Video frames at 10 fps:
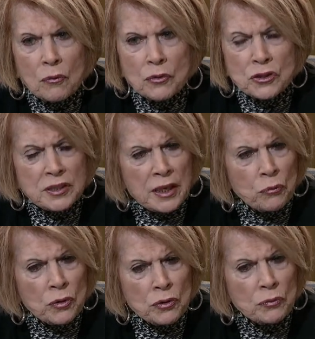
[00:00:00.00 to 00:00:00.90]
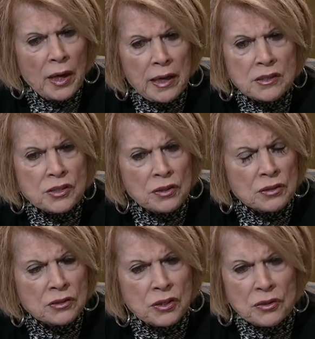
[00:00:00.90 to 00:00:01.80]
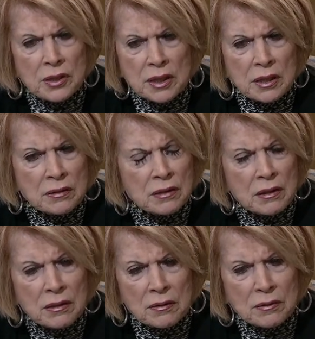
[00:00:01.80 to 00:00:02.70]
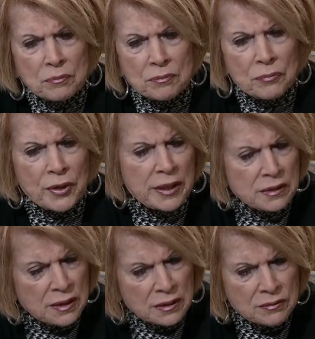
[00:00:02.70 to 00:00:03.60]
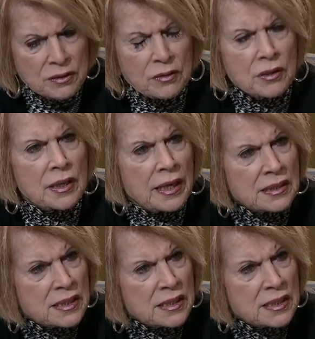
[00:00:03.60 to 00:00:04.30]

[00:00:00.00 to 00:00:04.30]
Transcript: Would you say worldwide? Certainly in Britain and the United